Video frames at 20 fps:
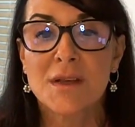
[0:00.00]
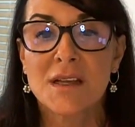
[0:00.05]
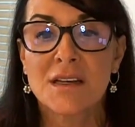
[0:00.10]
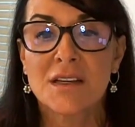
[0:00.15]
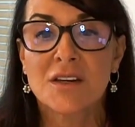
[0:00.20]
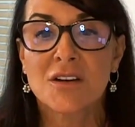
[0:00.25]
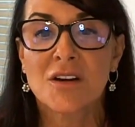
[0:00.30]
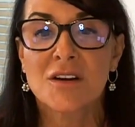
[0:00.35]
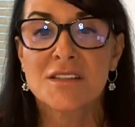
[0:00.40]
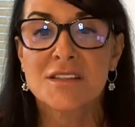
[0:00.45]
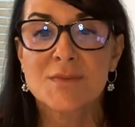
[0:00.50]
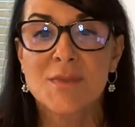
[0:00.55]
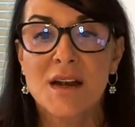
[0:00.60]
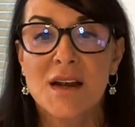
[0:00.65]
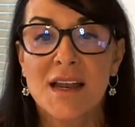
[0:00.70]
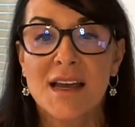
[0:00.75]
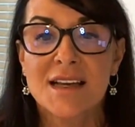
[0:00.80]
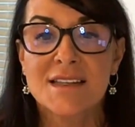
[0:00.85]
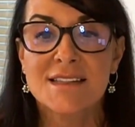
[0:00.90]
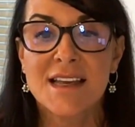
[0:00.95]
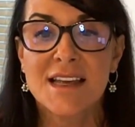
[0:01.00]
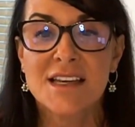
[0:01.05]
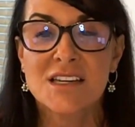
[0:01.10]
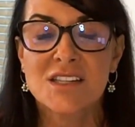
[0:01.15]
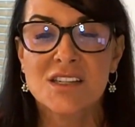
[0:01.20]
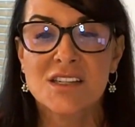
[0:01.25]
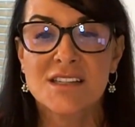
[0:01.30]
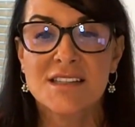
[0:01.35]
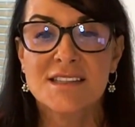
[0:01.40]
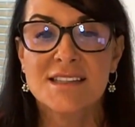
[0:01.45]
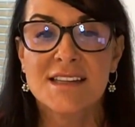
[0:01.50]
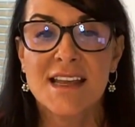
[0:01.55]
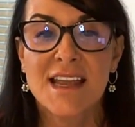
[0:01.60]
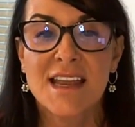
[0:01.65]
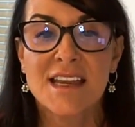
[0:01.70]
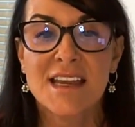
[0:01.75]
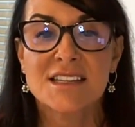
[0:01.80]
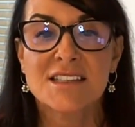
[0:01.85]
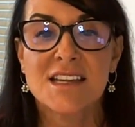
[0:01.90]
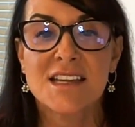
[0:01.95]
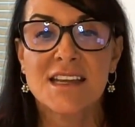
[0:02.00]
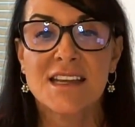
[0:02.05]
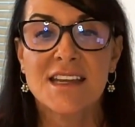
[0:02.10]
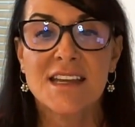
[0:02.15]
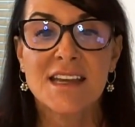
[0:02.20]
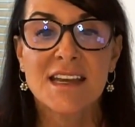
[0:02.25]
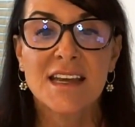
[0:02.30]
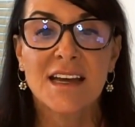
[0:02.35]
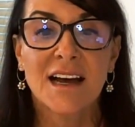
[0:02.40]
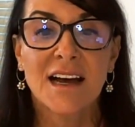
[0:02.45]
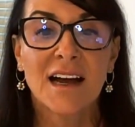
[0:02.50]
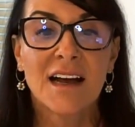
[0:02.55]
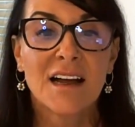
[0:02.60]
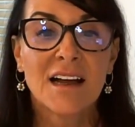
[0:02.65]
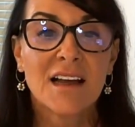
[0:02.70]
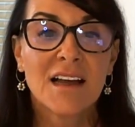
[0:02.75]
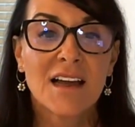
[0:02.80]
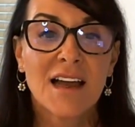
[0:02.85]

million hospitalizations each year